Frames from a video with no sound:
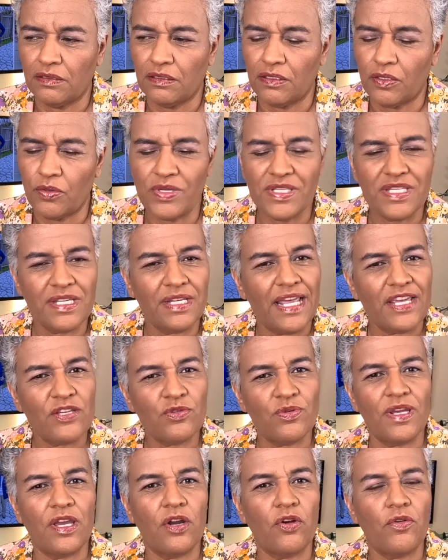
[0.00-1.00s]
Or was it last
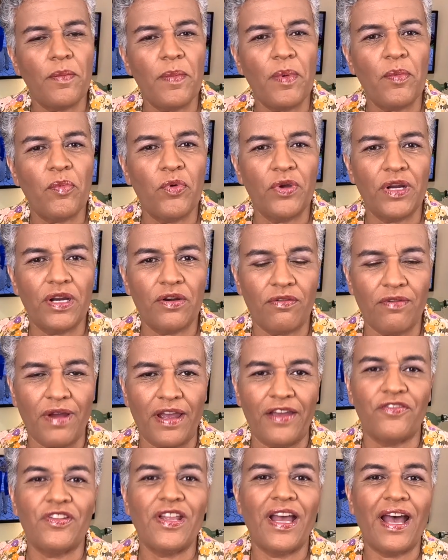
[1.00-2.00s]
week? I don't remember when it
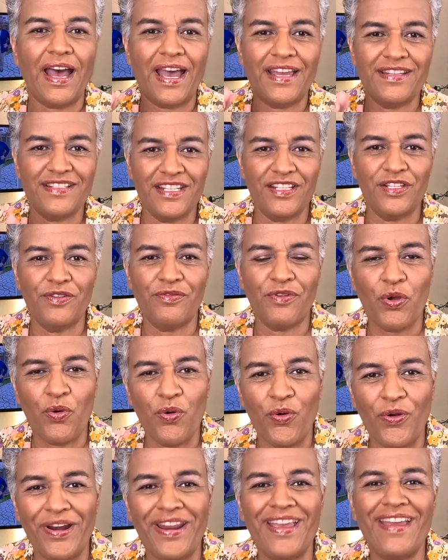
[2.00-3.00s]
arrived. I did the
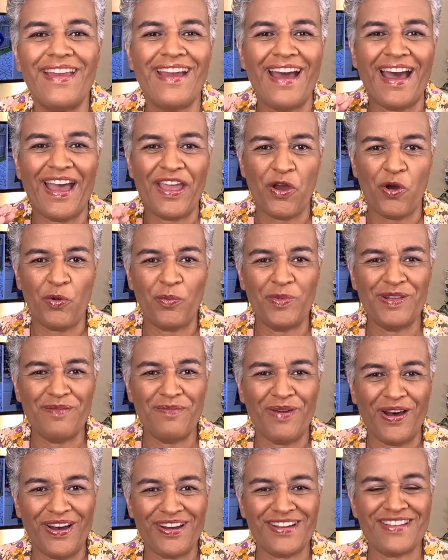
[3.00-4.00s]
recording. I opened the
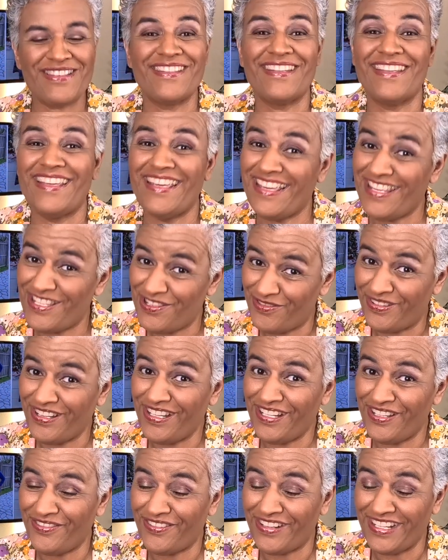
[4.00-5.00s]
box. It's
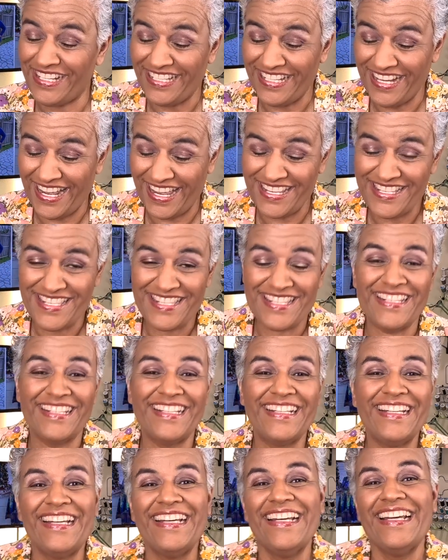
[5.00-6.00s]
really, really nice.
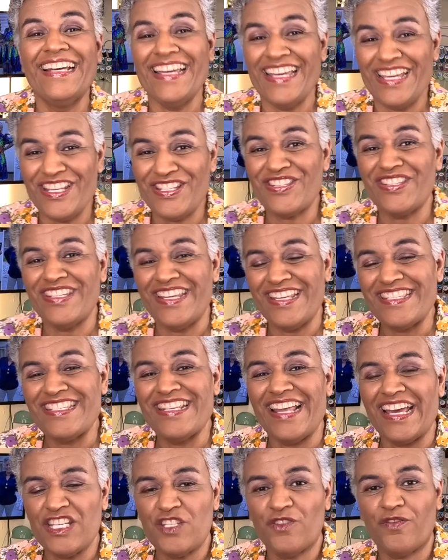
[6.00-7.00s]
It's
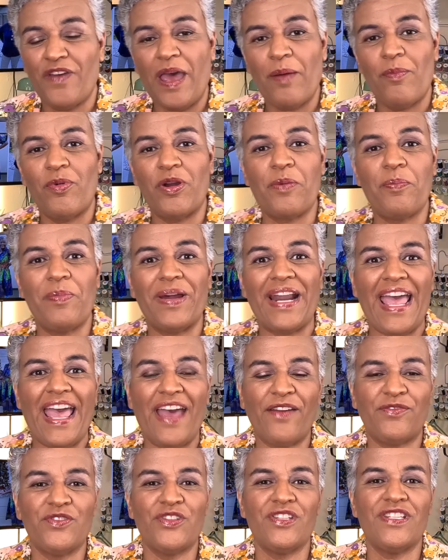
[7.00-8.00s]
nice fabric, but I
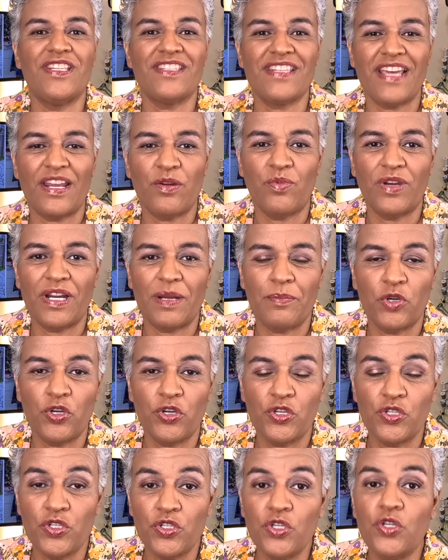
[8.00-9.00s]
have to decide what I'm
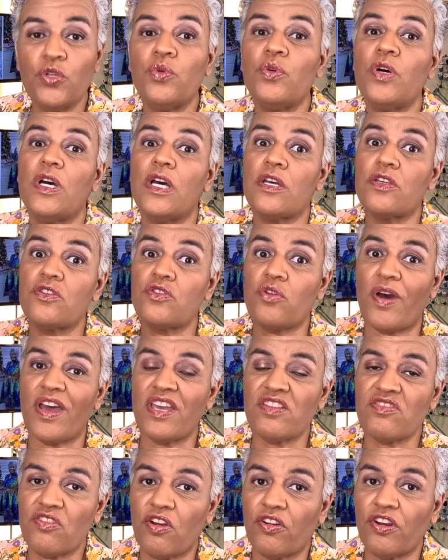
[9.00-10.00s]
going to do. So I
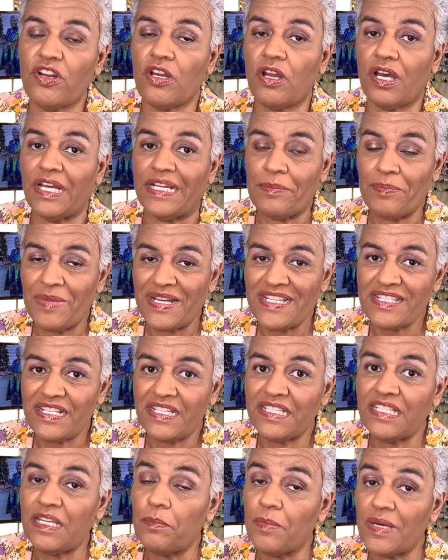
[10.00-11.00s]
started on a
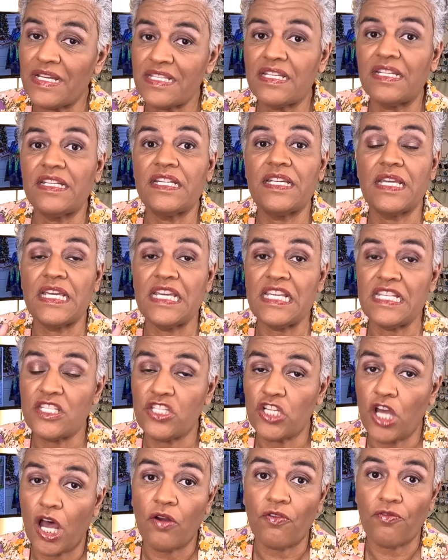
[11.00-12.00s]
muslin. The muslin is
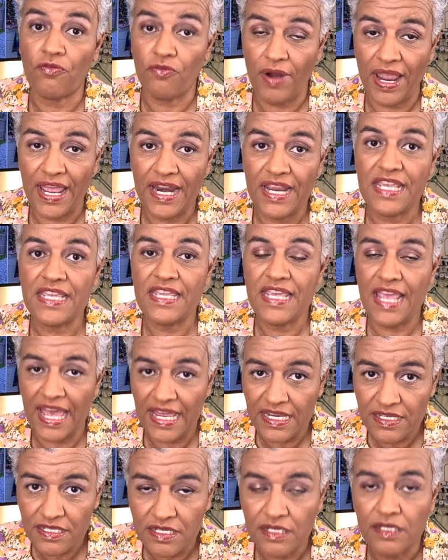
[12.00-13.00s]
not ready
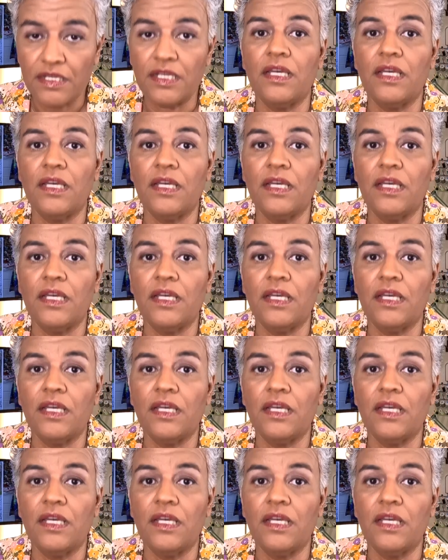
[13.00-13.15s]
yet.